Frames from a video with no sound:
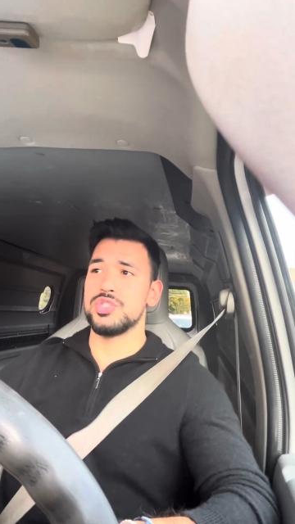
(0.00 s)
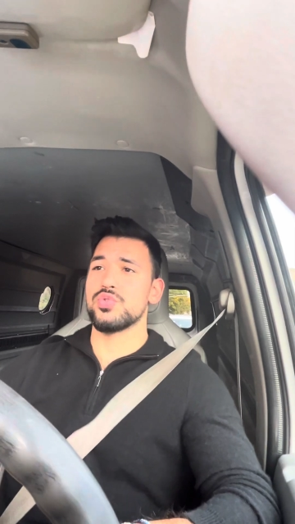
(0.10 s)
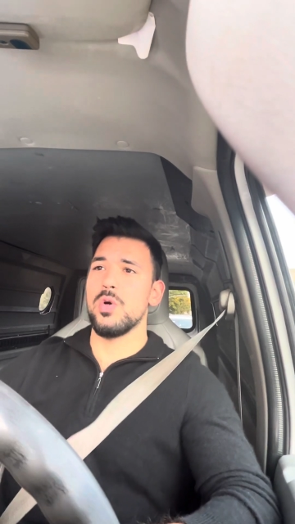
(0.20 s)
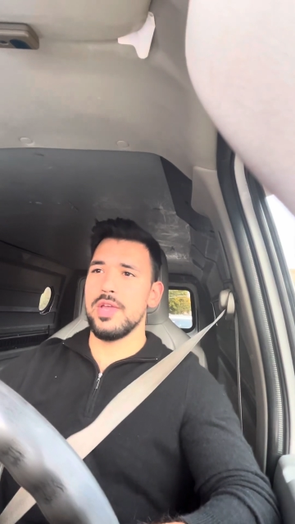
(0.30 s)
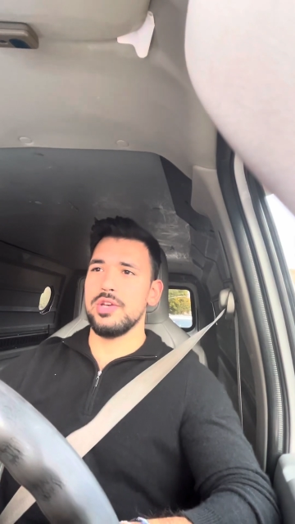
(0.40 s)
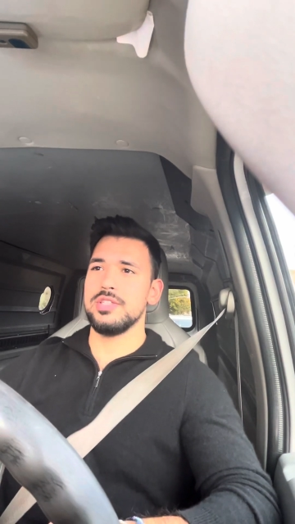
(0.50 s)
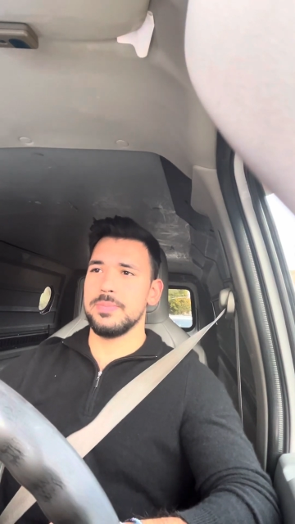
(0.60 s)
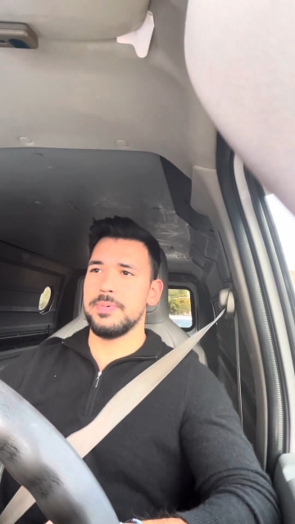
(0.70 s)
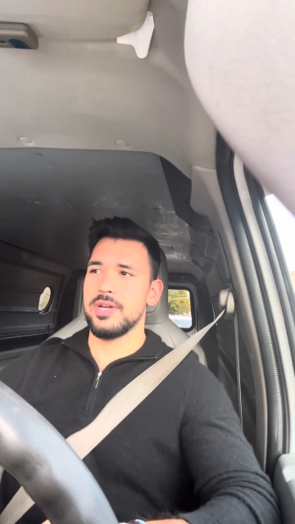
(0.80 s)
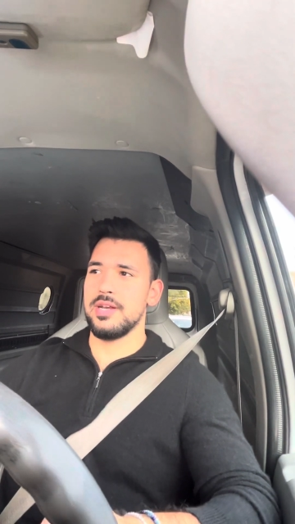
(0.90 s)
Droll that you need to
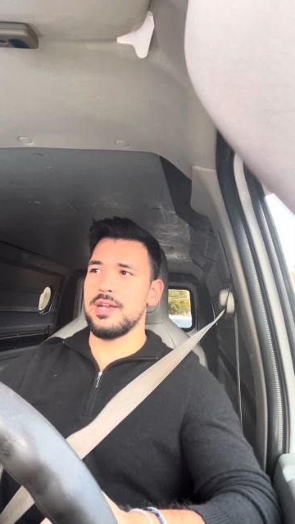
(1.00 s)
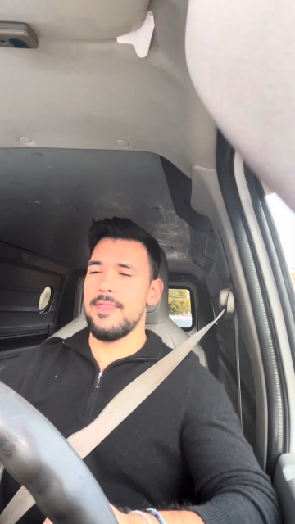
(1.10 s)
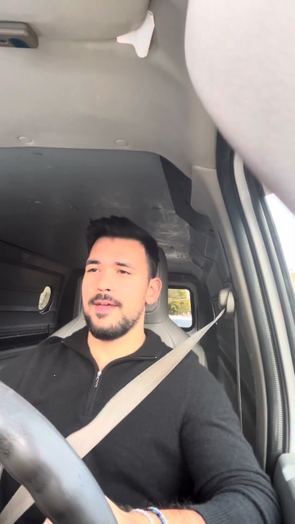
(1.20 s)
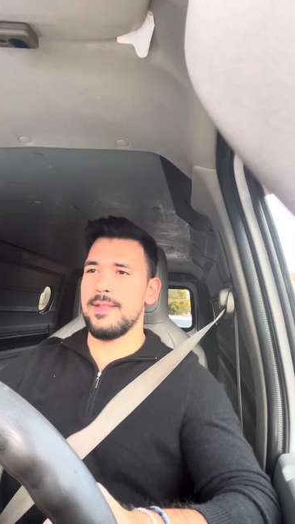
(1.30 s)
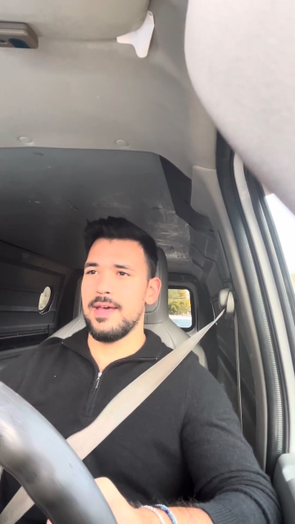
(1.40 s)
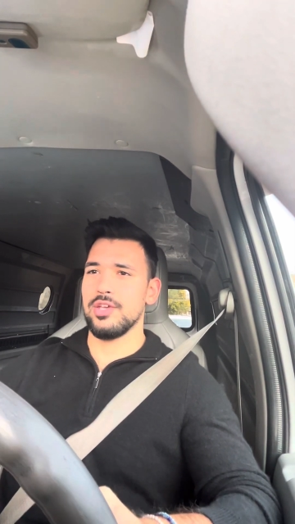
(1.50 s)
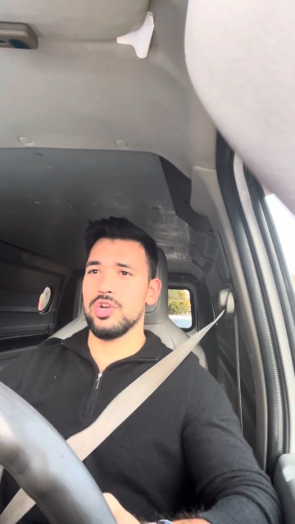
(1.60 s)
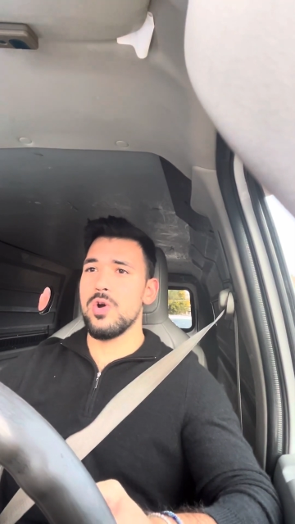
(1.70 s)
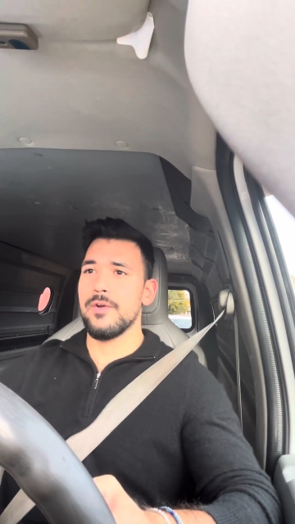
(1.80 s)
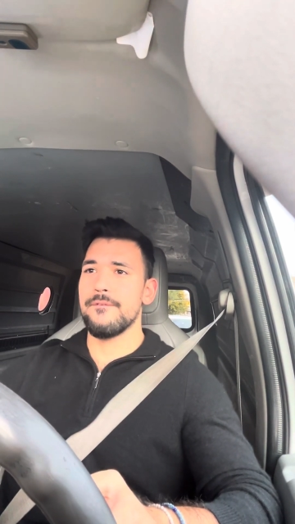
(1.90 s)
put in, and then
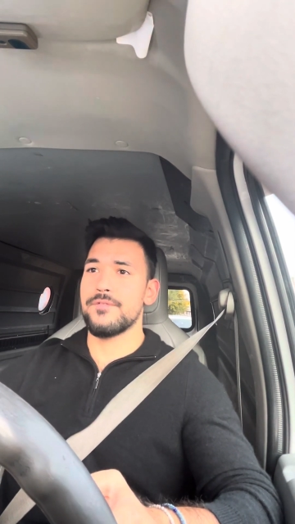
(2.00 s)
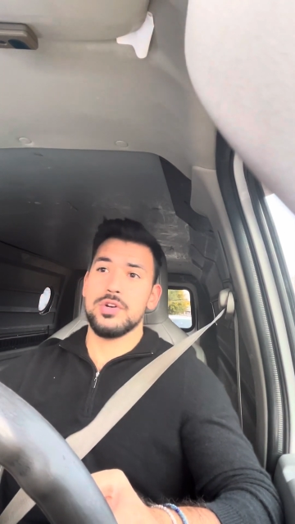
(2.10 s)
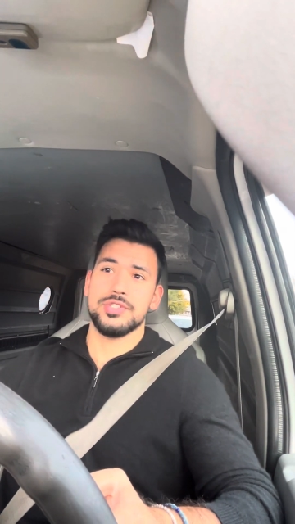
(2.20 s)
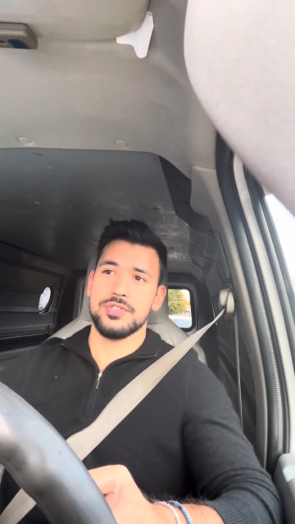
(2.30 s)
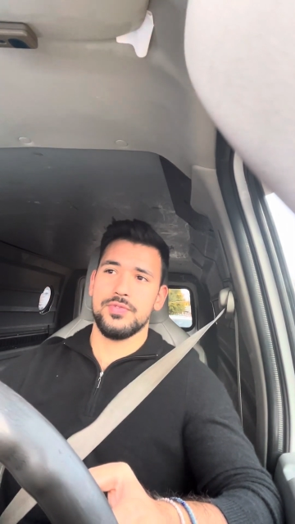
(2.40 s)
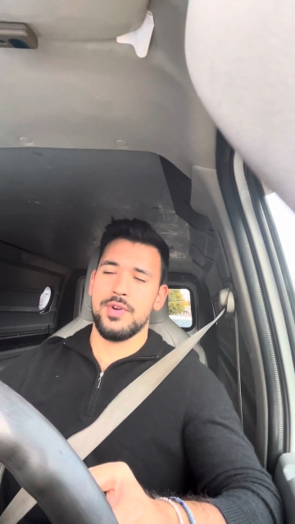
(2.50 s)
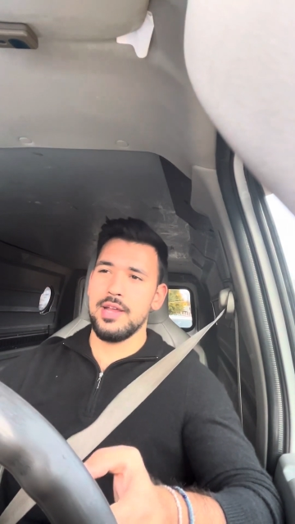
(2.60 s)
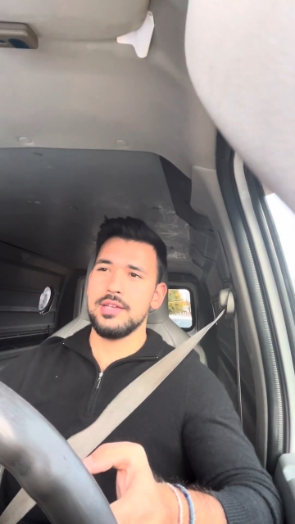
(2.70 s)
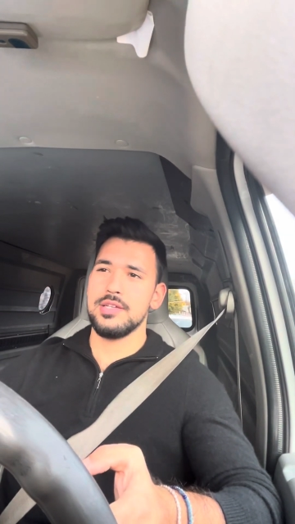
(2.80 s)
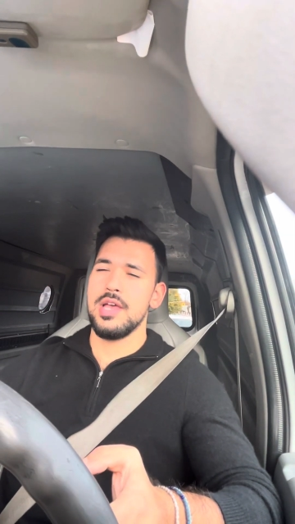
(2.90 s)
you're going first, right?